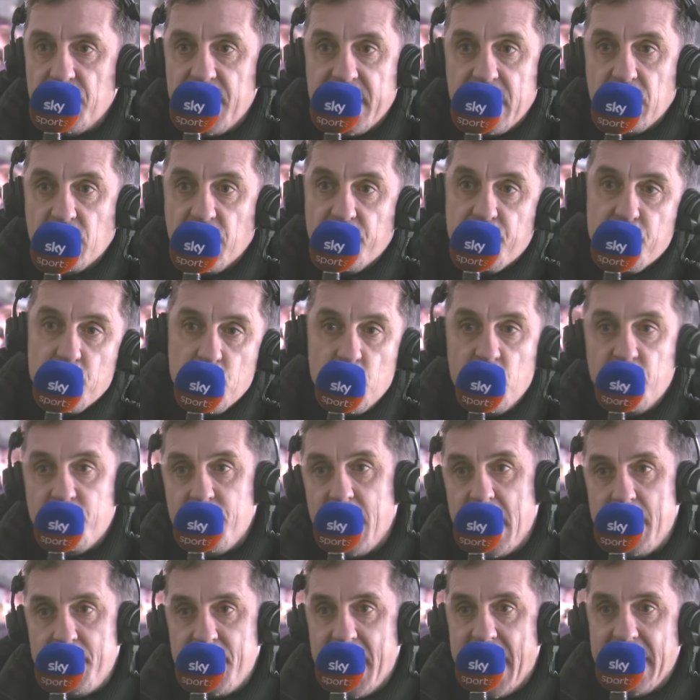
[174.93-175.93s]
They could have proved
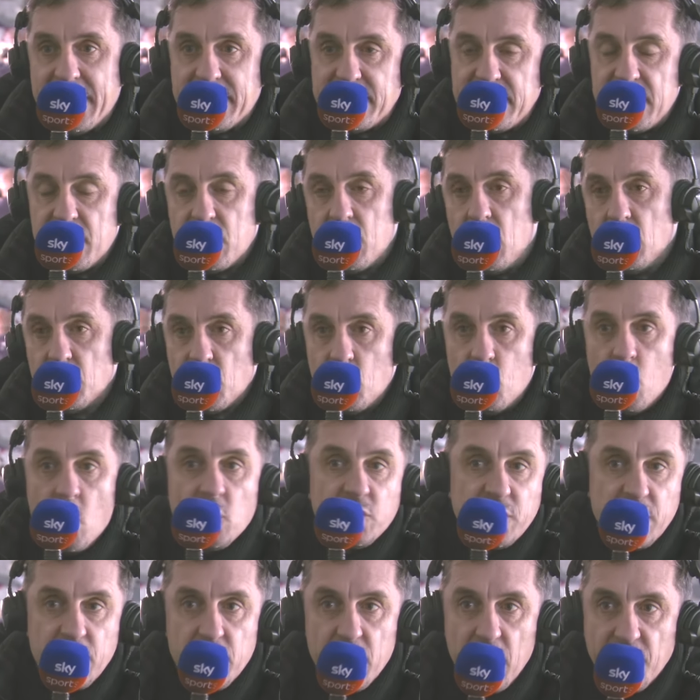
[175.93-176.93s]
maybe that Anthony Gordon
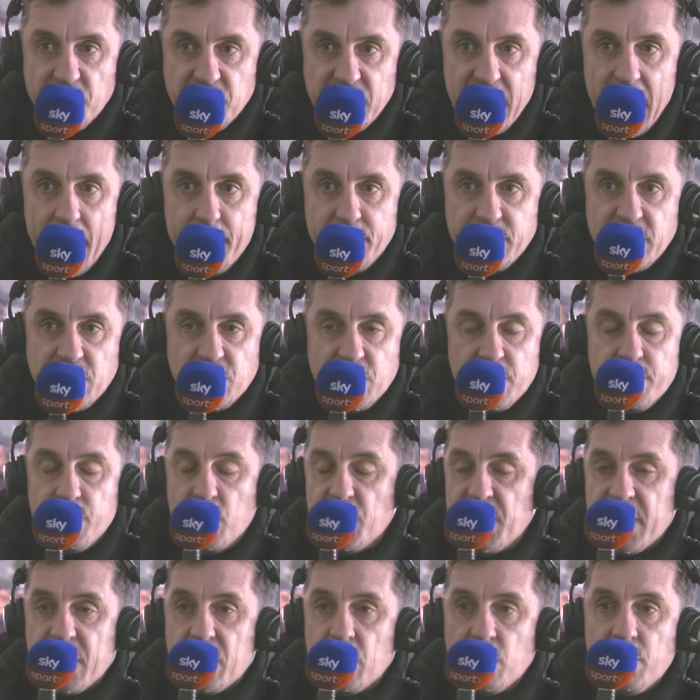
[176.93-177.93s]
was in an offside position,
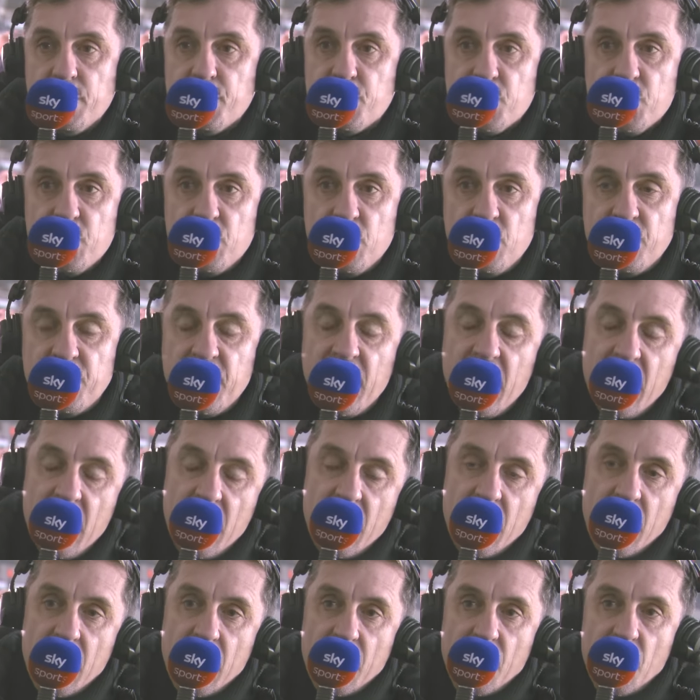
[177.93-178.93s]
but they couldn't prove
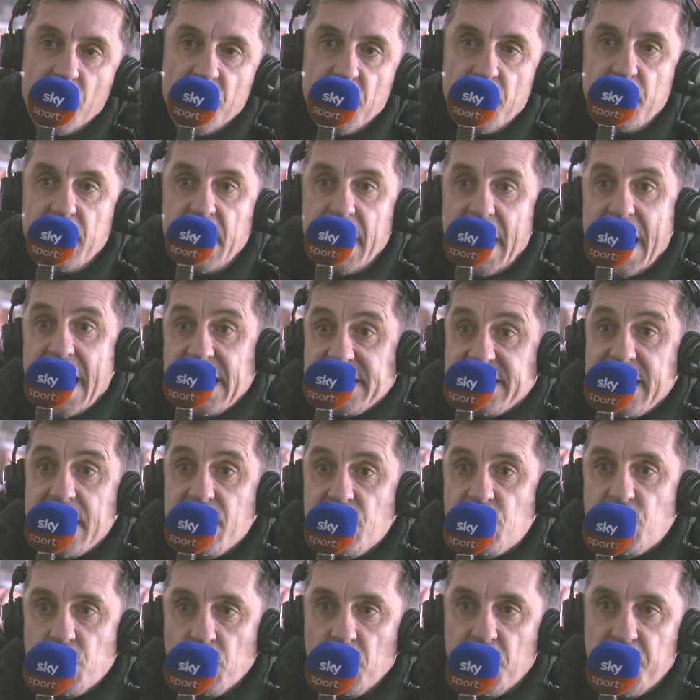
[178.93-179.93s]
the
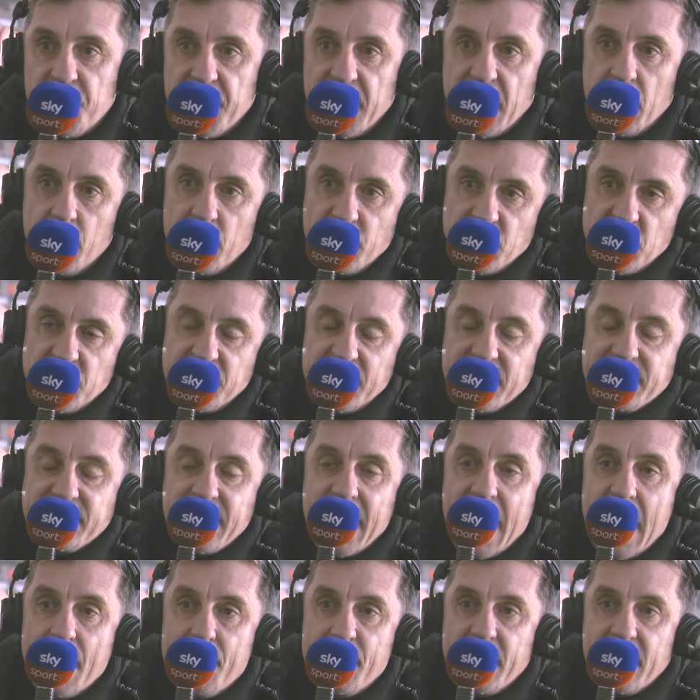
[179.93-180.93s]
essential thing, which is the
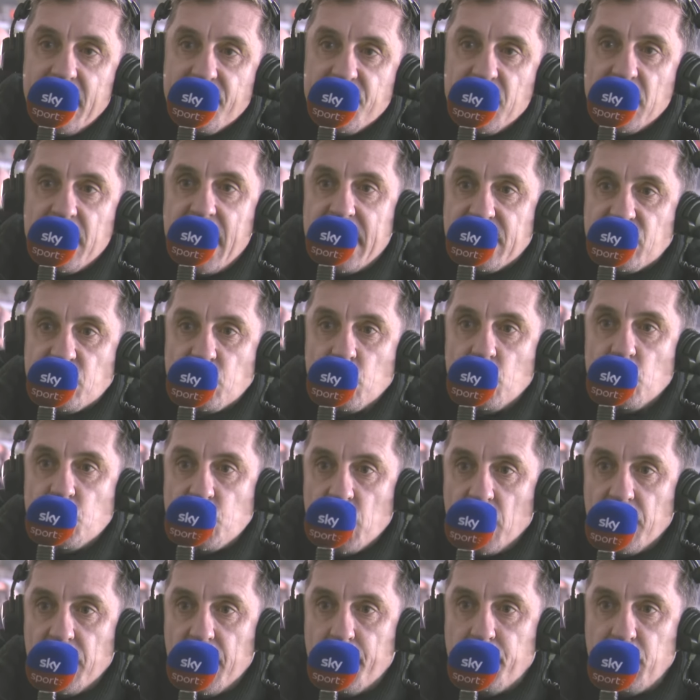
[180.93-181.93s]
timing of the last touch on the